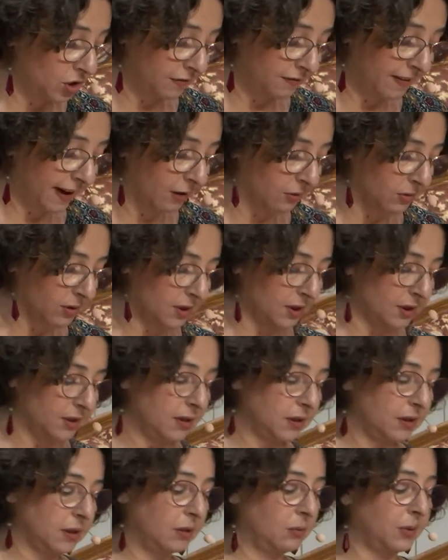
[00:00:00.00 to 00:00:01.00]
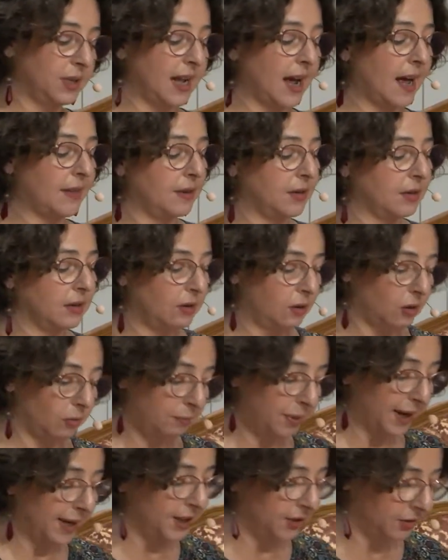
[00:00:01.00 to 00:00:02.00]
founded, with other
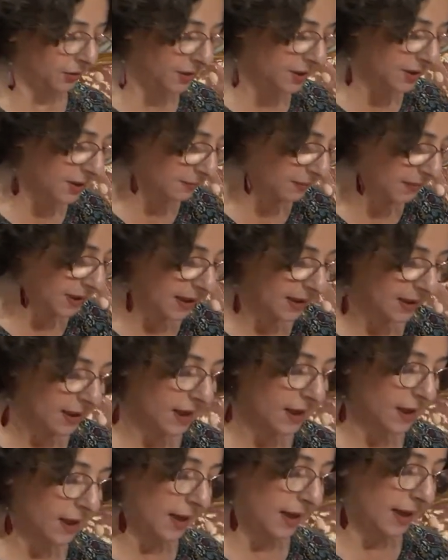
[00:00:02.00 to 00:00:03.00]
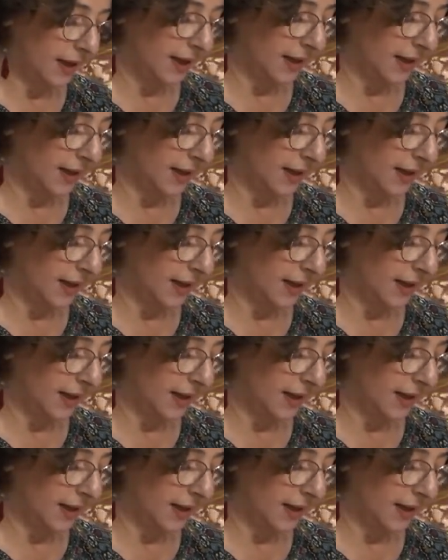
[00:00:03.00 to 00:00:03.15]
companions, an